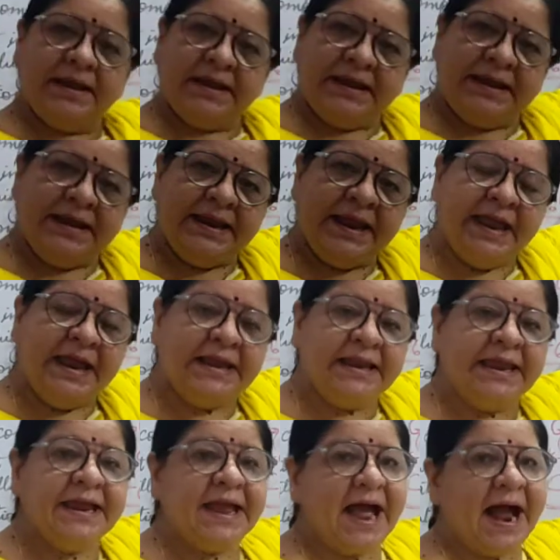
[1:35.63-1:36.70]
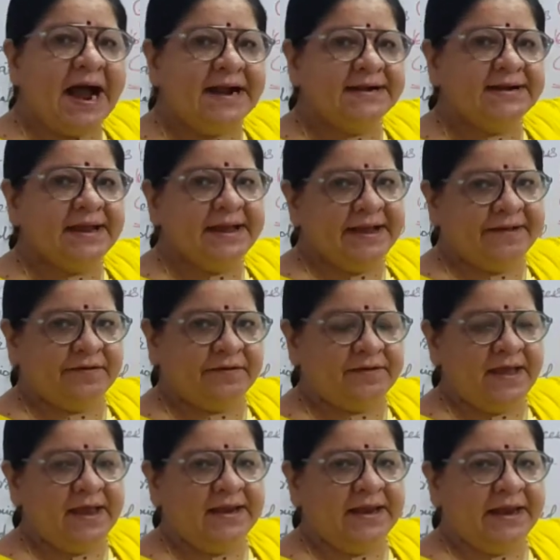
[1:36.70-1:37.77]
inhaling and
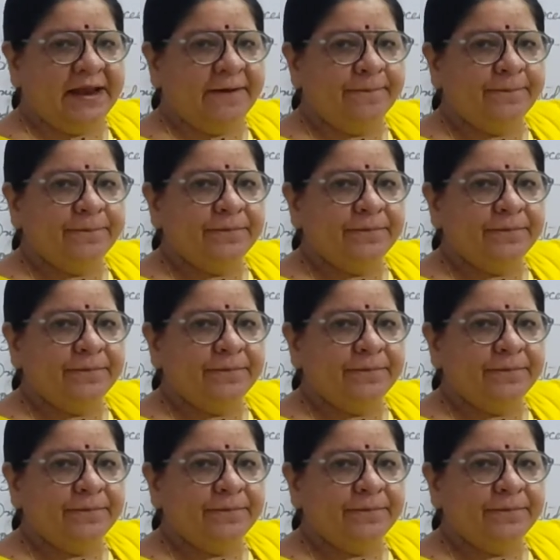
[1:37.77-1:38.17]
exhaling.